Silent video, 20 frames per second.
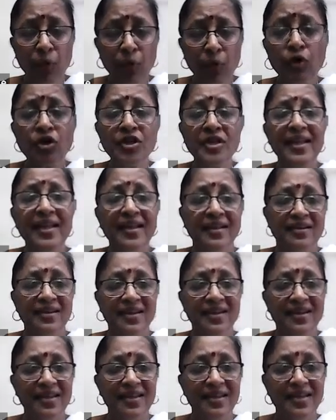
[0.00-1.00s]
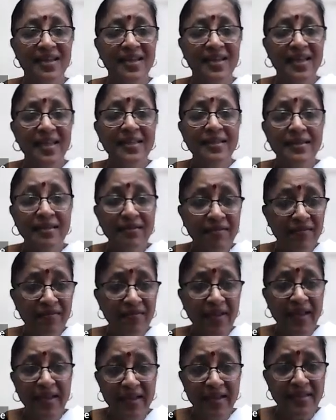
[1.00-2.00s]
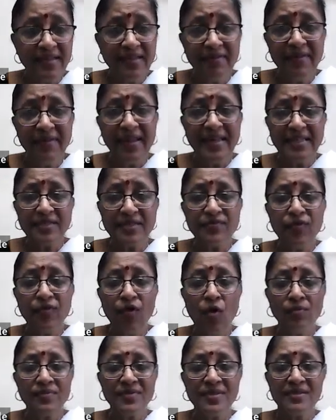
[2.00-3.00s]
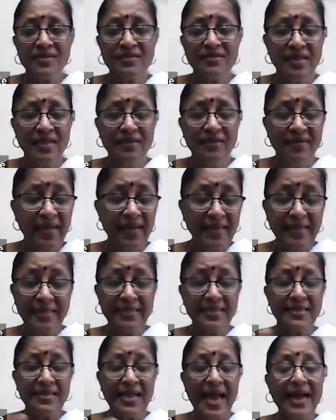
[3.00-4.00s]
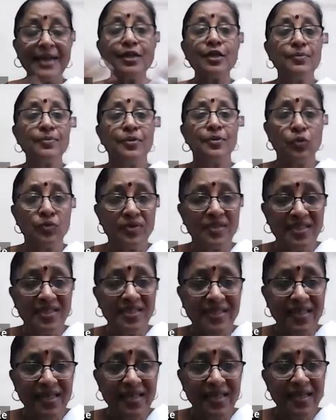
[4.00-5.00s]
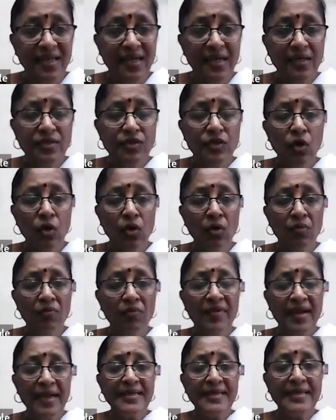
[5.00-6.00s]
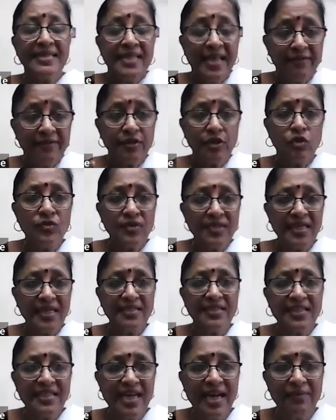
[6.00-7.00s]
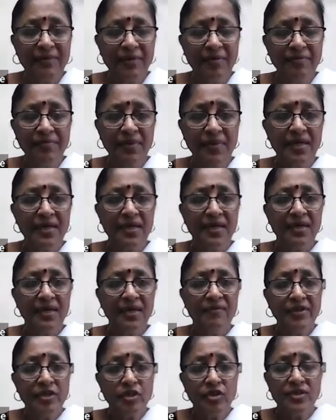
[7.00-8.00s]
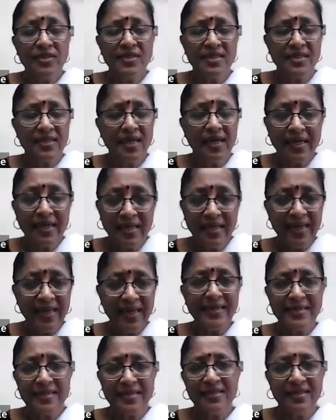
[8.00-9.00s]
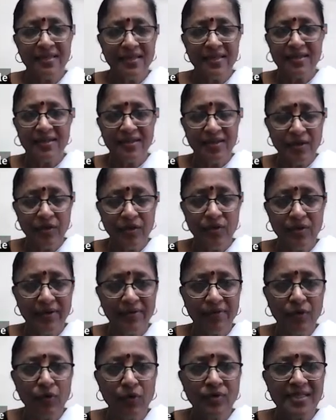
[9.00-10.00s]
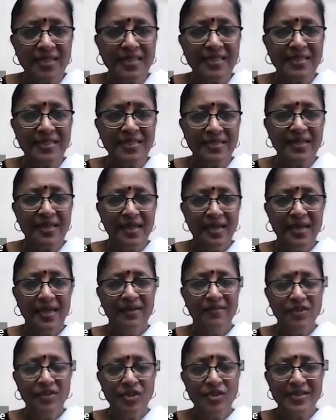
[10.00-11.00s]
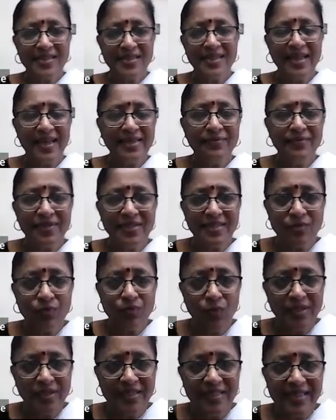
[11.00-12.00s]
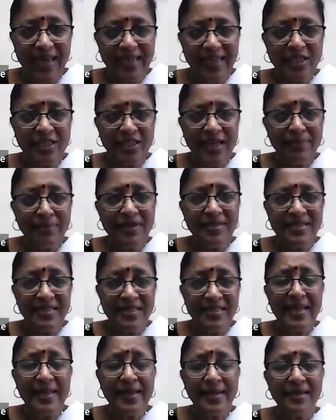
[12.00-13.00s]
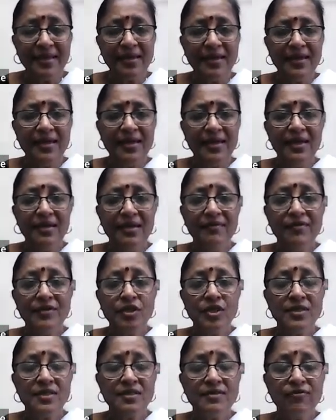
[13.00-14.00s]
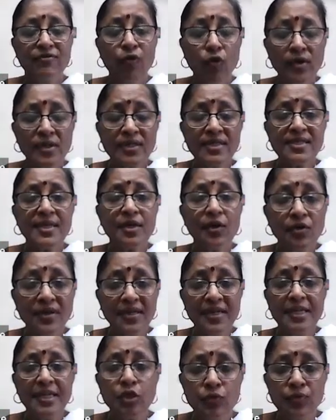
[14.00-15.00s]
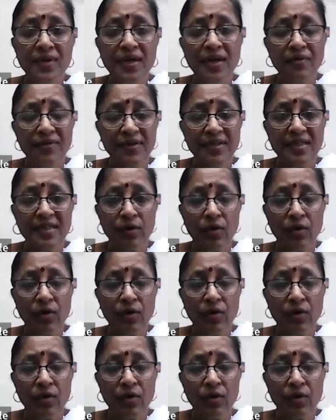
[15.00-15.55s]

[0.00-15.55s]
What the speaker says: portrayal in the various forms, in the various attributes. So when I say Vishnu Sahasranamam, which is a great, of course, which is in line with what this 8 chapters saying, which is focusing on Ishvara